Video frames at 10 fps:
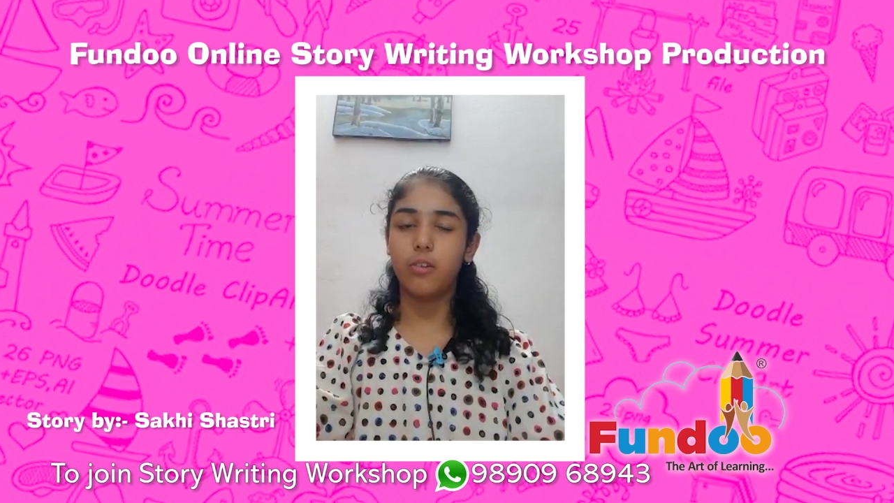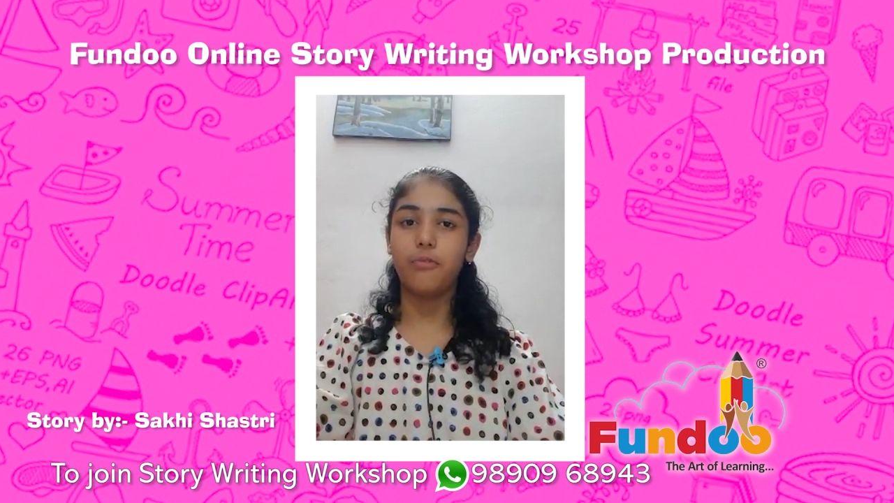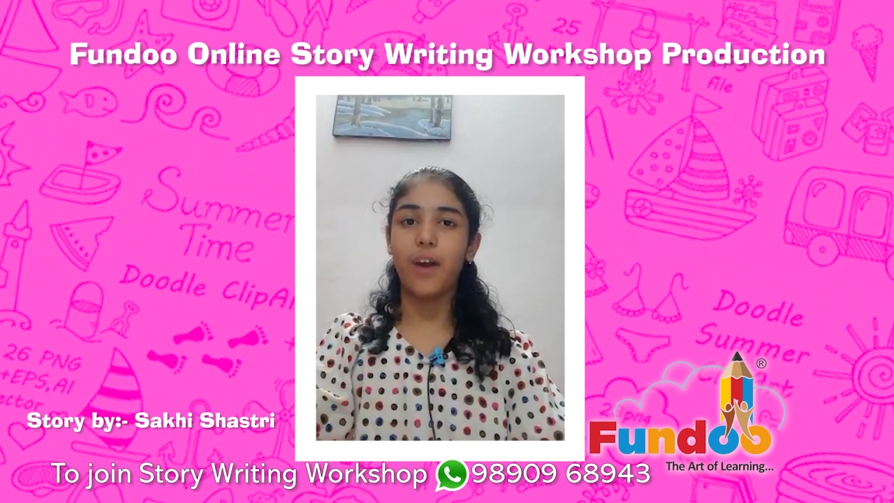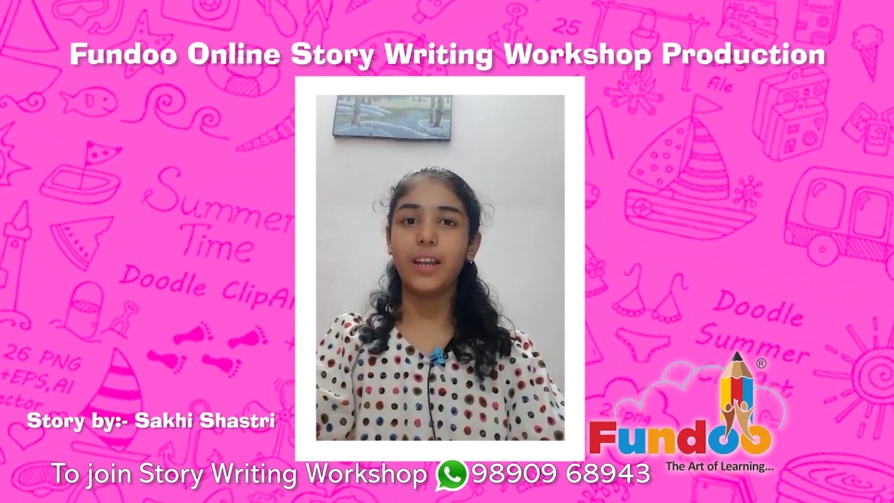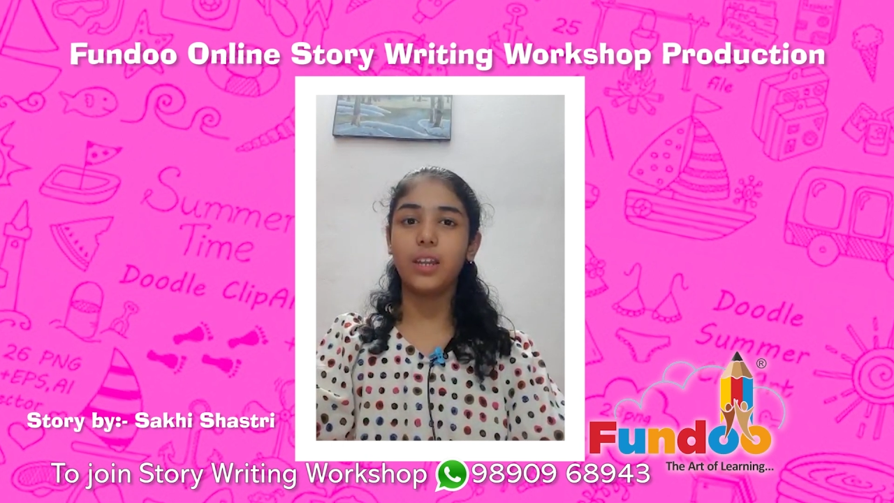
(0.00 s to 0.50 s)

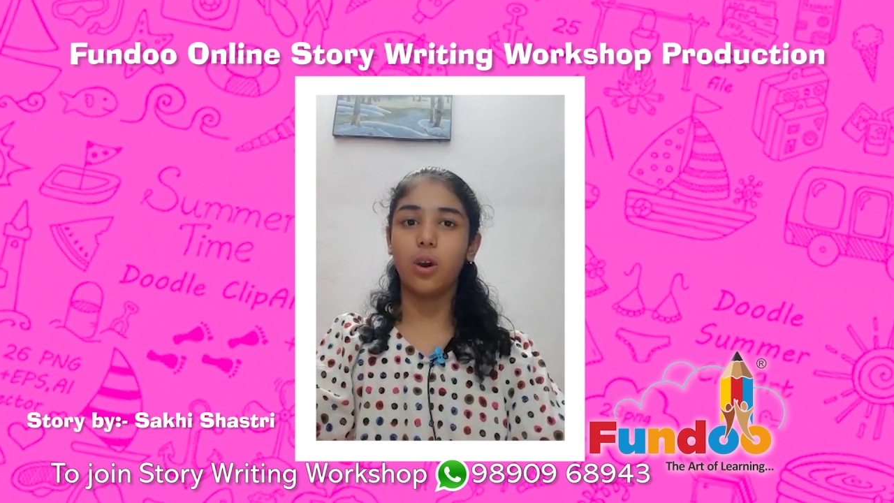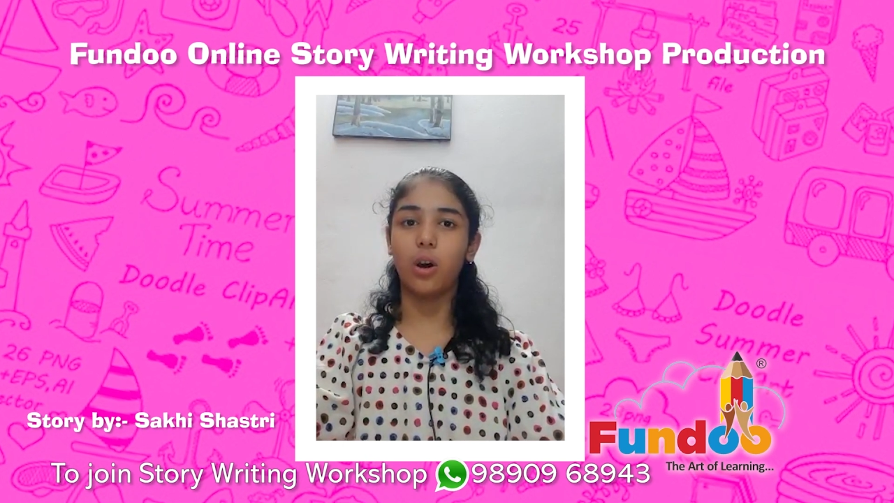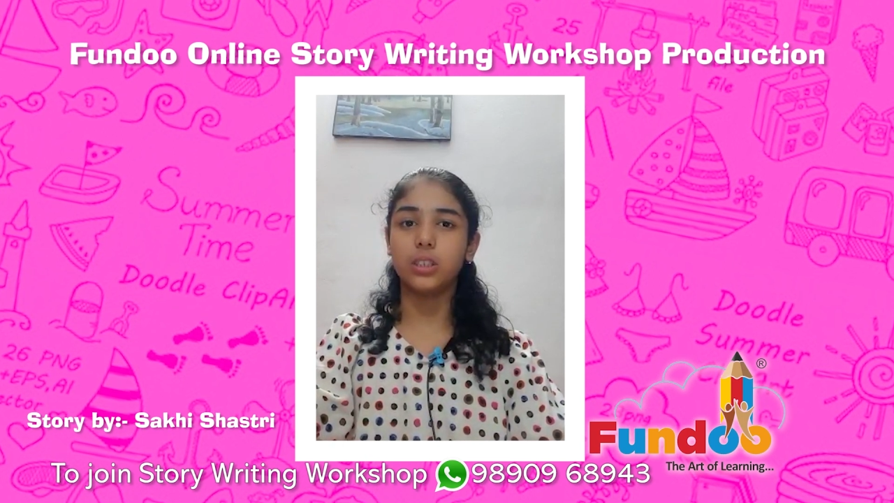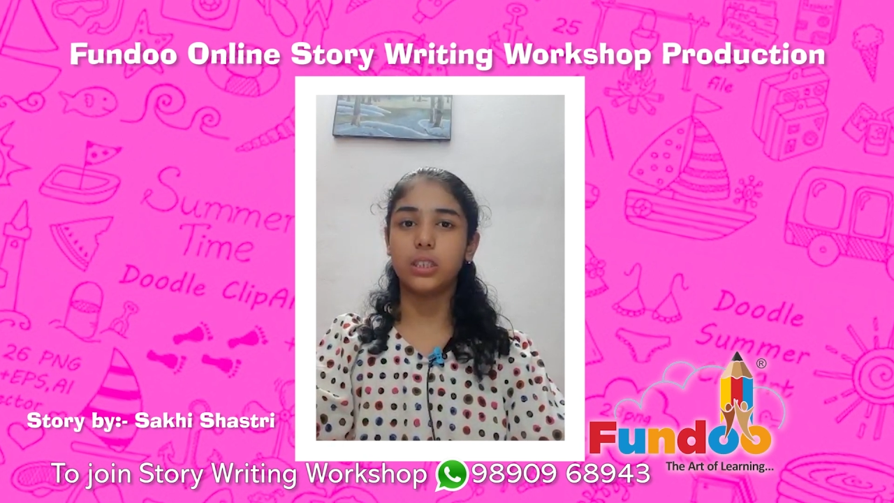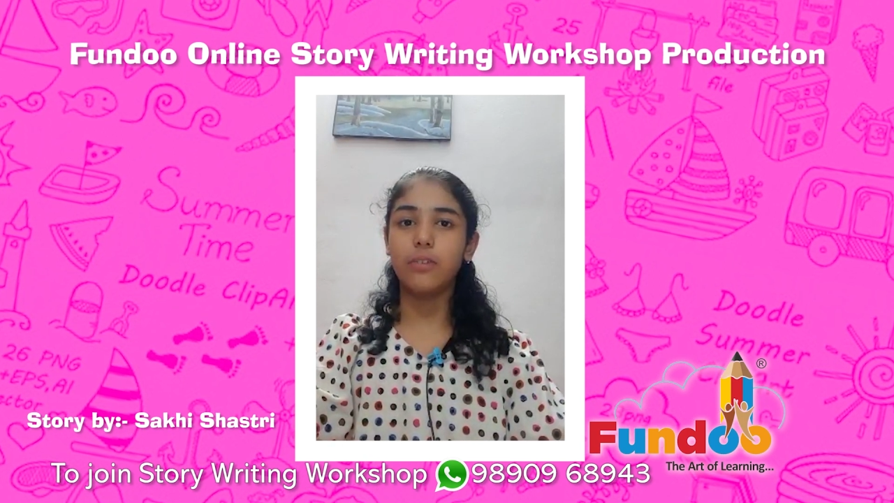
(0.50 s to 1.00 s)
find
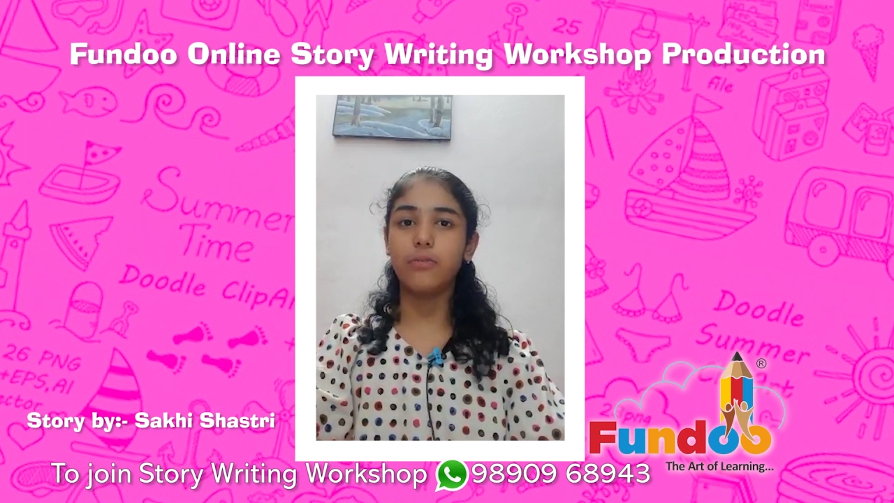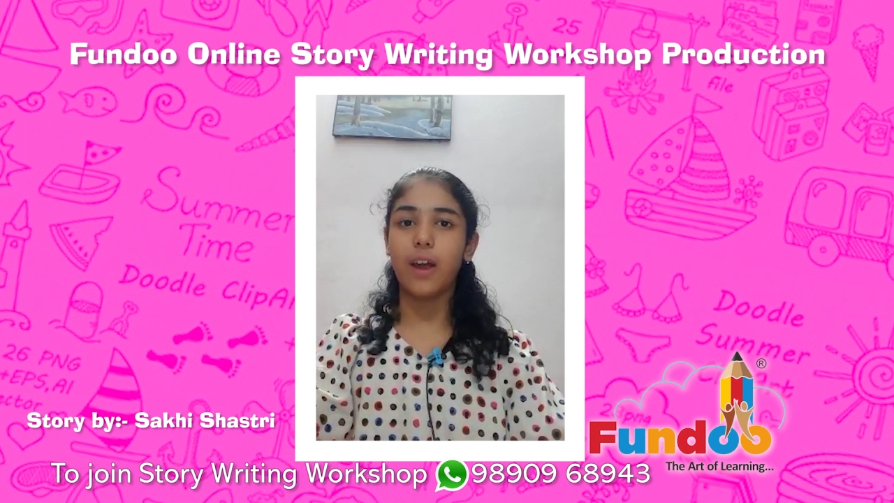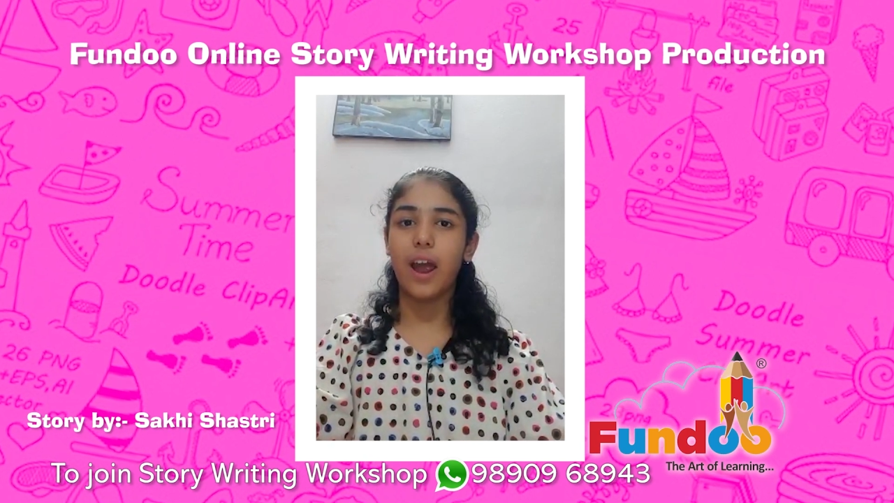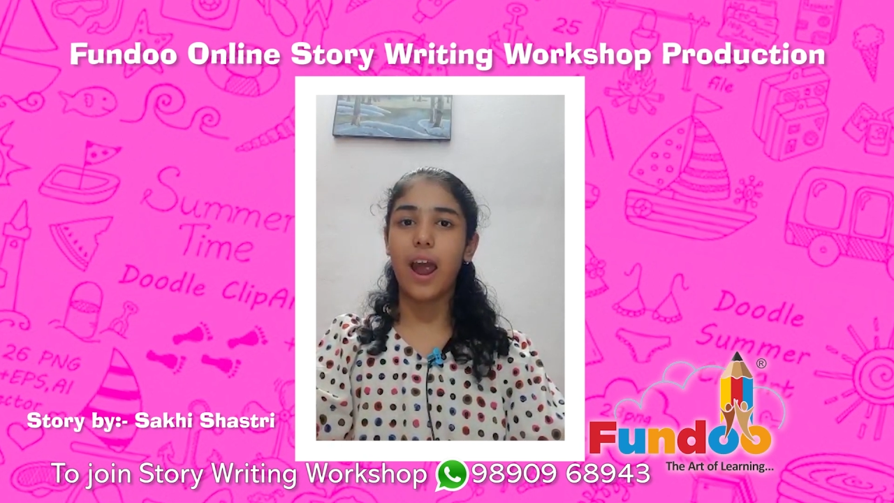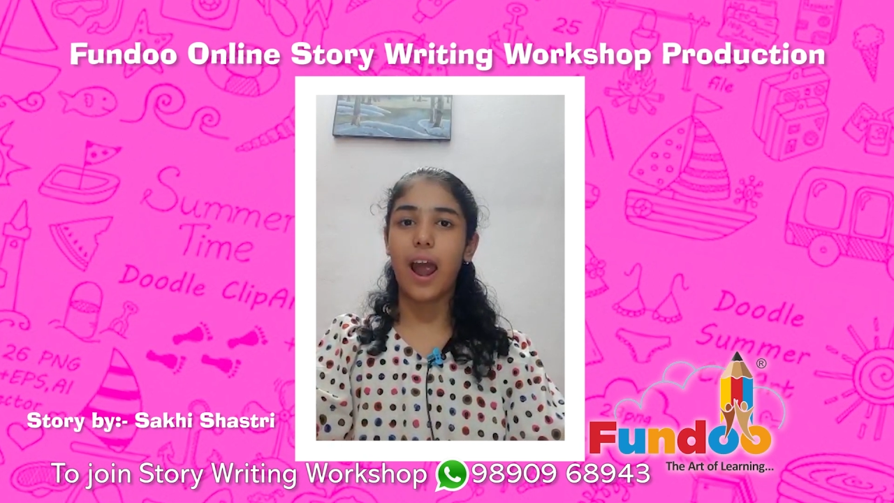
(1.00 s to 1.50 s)
yourself
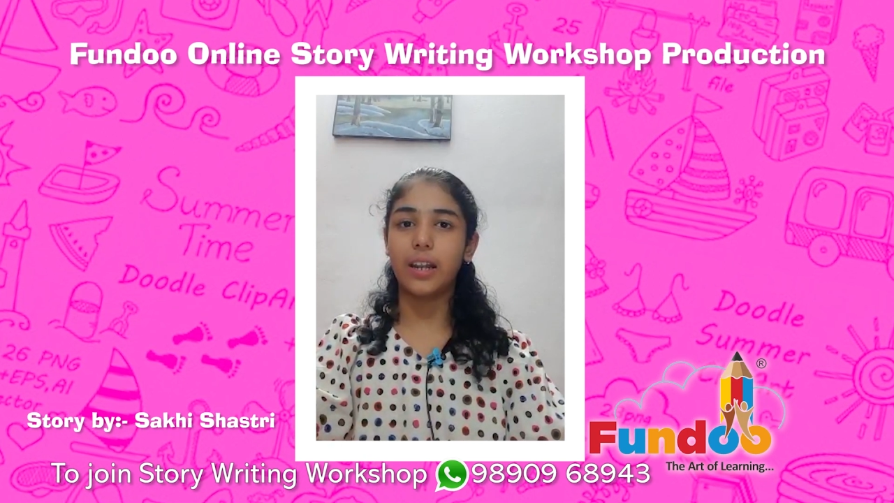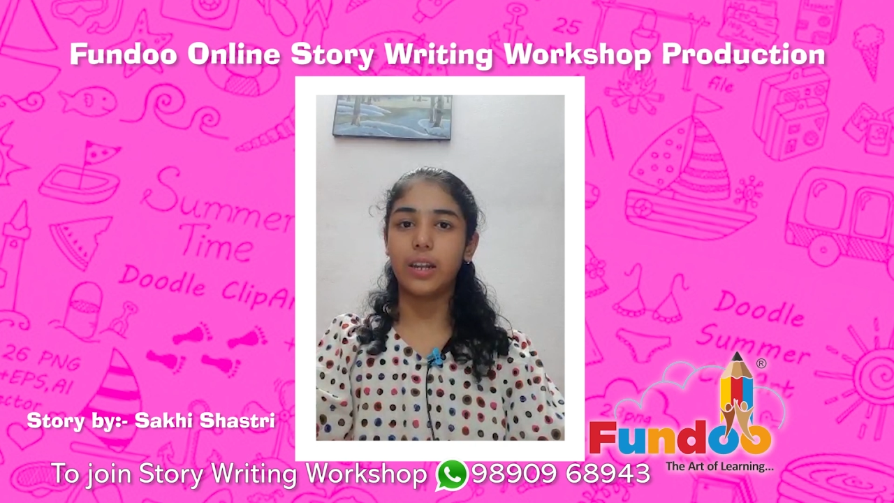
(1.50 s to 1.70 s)
at